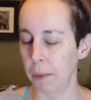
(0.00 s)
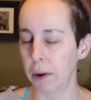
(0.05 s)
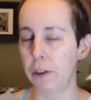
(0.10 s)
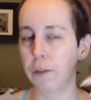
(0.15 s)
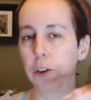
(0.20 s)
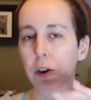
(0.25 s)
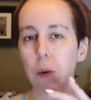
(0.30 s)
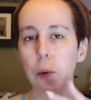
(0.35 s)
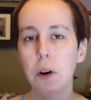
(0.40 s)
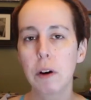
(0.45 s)
But
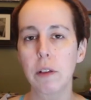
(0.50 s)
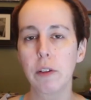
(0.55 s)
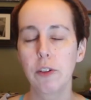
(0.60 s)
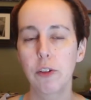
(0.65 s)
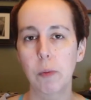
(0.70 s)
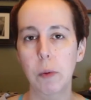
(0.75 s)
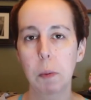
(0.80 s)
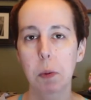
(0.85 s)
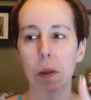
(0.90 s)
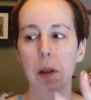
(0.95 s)
if you're one of
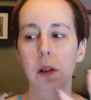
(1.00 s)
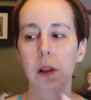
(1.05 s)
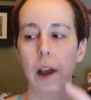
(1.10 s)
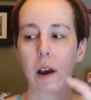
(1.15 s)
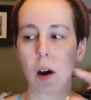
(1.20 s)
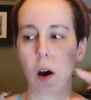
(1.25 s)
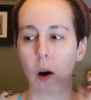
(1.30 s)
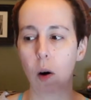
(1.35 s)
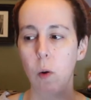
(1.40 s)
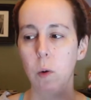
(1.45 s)
those people that
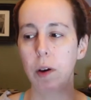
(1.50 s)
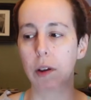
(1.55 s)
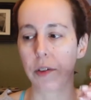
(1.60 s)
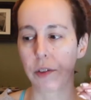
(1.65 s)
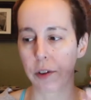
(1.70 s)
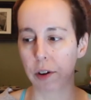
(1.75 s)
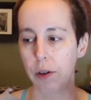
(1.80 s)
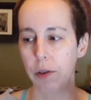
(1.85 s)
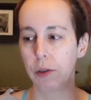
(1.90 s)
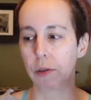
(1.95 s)
like
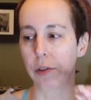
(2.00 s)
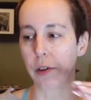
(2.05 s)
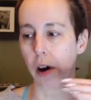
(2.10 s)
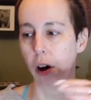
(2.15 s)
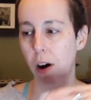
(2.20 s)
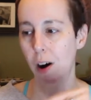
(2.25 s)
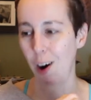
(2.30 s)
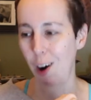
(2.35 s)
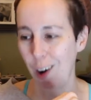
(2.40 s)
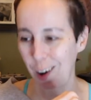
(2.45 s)
always goes
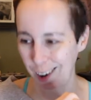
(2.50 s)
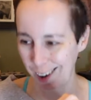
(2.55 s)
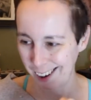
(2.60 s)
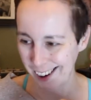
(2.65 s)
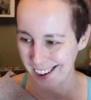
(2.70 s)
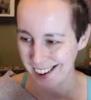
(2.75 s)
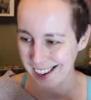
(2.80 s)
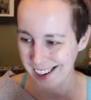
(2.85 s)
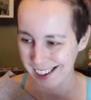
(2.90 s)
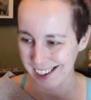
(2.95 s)

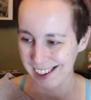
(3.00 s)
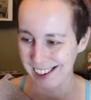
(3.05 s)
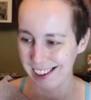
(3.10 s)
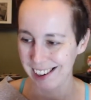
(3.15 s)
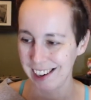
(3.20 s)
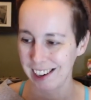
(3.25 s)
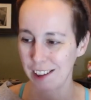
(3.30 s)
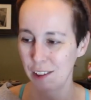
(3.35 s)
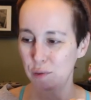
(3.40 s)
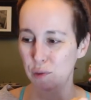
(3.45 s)
hard
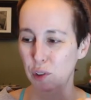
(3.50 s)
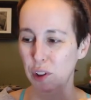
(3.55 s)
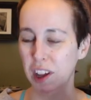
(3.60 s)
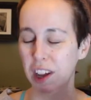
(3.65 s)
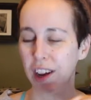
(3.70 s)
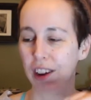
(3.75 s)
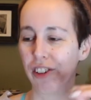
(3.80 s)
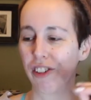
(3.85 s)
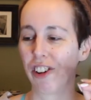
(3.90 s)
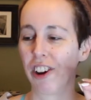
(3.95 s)
into
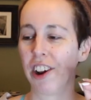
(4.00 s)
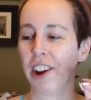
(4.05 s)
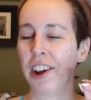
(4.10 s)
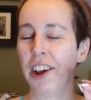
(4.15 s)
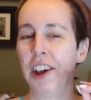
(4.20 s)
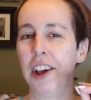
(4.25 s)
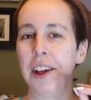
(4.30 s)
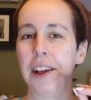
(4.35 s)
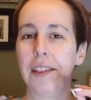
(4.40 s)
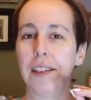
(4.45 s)
exfoliation,
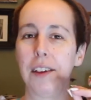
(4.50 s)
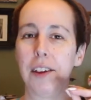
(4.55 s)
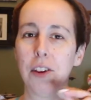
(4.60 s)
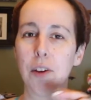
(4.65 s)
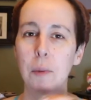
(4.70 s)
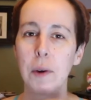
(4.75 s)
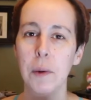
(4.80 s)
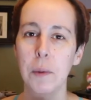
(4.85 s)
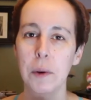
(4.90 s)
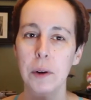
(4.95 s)

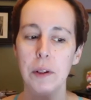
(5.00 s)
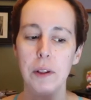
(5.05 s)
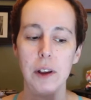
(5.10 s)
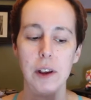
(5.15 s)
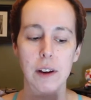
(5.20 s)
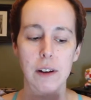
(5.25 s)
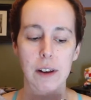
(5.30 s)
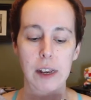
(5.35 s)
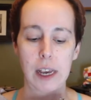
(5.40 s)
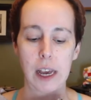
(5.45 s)
then you might want to
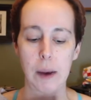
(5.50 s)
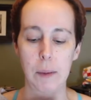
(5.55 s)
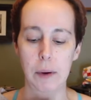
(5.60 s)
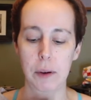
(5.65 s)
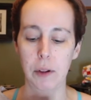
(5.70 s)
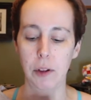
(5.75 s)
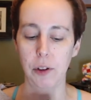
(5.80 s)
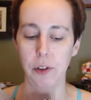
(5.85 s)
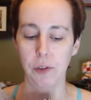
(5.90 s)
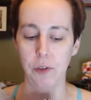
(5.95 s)
look into
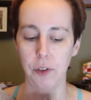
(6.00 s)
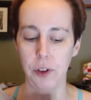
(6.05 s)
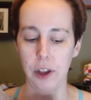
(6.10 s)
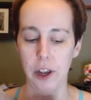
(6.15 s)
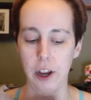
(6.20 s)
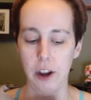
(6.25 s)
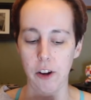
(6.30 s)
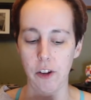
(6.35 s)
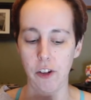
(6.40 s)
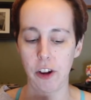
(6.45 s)
chemical
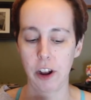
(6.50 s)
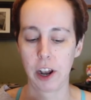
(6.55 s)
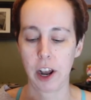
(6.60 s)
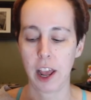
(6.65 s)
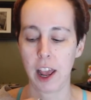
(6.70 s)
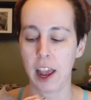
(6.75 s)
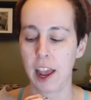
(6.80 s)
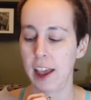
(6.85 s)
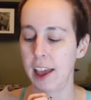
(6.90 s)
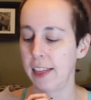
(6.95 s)

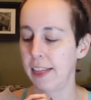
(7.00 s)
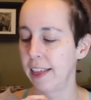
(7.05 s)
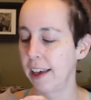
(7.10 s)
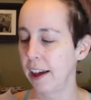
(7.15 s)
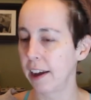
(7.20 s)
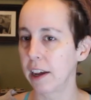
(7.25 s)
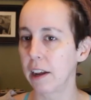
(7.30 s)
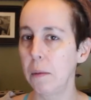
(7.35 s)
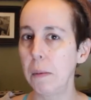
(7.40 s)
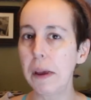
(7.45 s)
exfoliation.
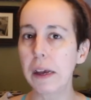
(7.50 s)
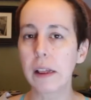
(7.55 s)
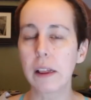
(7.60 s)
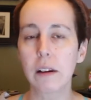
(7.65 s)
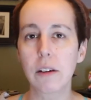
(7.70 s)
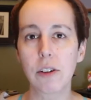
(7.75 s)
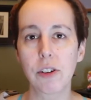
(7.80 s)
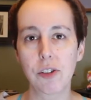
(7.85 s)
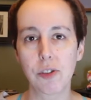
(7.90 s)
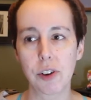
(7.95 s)
That can be a
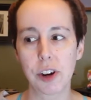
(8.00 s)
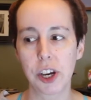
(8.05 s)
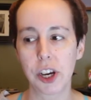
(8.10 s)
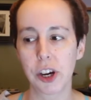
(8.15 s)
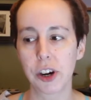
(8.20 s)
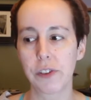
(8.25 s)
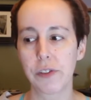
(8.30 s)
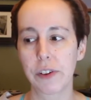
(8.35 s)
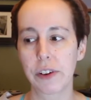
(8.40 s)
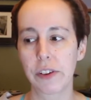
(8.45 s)
little
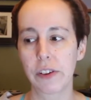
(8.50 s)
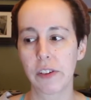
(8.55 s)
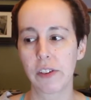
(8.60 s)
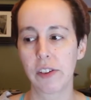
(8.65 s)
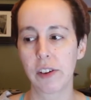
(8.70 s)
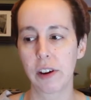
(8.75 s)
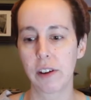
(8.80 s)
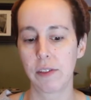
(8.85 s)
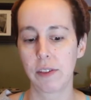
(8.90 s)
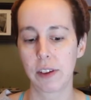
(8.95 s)
trickier for
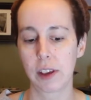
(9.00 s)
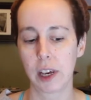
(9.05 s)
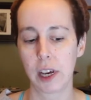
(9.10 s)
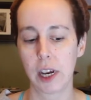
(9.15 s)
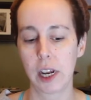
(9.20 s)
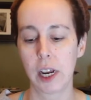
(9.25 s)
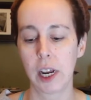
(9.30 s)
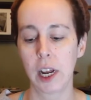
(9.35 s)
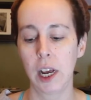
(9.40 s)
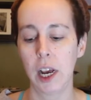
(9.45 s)
sensitive
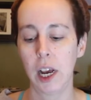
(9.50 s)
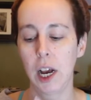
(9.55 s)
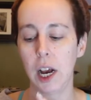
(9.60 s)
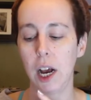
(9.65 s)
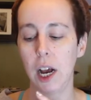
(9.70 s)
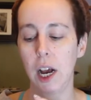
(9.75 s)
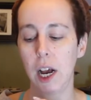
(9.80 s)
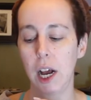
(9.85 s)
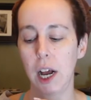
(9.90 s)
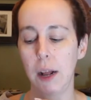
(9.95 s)
skin,
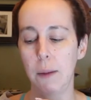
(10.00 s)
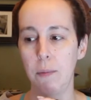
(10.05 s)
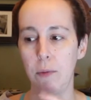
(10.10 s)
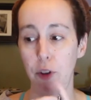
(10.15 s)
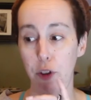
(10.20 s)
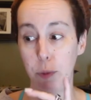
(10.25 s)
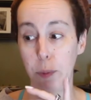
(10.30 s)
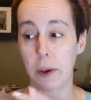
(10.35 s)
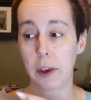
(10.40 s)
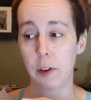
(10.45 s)

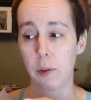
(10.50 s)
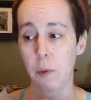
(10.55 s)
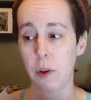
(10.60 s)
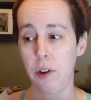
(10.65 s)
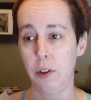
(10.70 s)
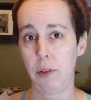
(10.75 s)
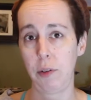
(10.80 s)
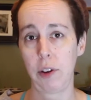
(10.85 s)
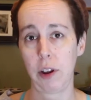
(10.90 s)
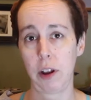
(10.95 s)
just because
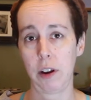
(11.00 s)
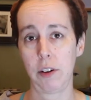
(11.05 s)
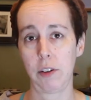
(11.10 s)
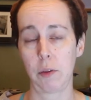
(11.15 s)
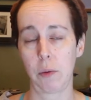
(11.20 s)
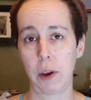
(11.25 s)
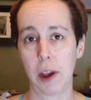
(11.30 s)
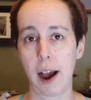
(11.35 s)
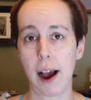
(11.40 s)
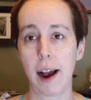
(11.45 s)
we do
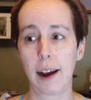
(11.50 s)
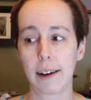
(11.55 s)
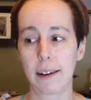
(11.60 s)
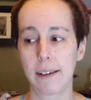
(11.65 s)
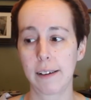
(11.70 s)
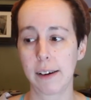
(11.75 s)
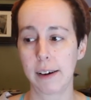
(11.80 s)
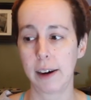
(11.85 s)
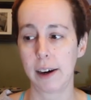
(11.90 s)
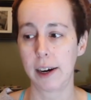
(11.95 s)
tend to
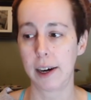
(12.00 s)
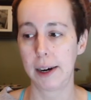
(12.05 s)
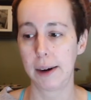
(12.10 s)
react.